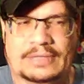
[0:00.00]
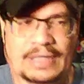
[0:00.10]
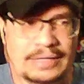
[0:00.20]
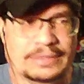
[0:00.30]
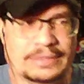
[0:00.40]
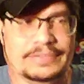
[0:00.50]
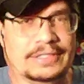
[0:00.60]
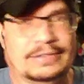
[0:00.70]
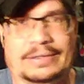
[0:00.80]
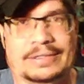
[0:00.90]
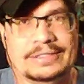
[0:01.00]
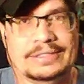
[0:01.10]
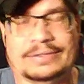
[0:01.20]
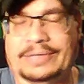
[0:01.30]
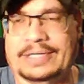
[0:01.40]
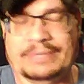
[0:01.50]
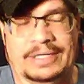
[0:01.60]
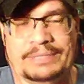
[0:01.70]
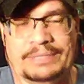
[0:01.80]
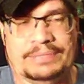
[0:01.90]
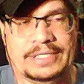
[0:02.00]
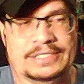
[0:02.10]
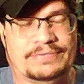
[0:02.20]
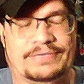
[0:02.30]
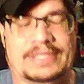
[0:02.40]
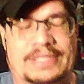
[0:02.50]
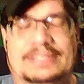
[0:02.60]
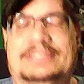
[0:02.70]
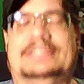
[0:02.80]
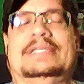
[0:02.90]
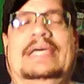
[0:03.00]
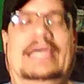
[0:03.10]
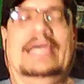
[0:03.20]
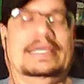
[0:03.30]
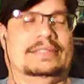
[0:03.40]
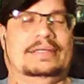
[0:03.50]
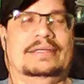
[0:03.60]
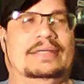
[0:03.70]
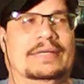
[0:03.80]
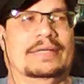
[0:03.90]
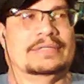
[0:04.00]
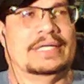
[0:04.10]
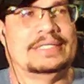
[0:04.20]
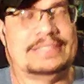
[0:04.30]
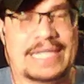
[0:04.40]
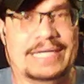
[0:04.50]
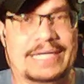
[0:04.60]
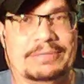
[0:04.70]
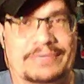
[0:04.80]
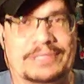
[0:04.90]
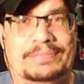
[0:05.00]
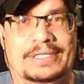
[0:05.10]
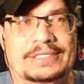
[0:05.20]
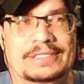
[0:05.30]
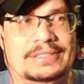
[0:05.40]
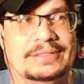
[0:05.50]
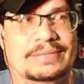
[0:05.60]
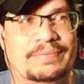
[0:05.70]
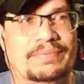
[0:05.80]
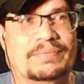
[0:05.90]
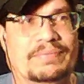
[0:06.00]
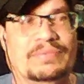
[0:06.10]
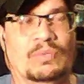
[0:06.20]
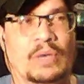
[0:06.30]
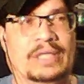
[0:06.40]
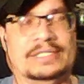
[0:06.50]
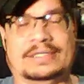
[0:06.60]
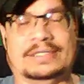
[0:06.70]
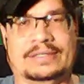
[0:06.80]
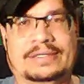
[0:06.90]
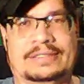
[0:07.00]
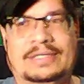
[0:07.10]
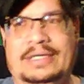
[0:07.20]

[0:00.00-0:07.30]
I love the guitar. It's great, man. It plays fantastic. And I was like, damn, if this plays well as it does,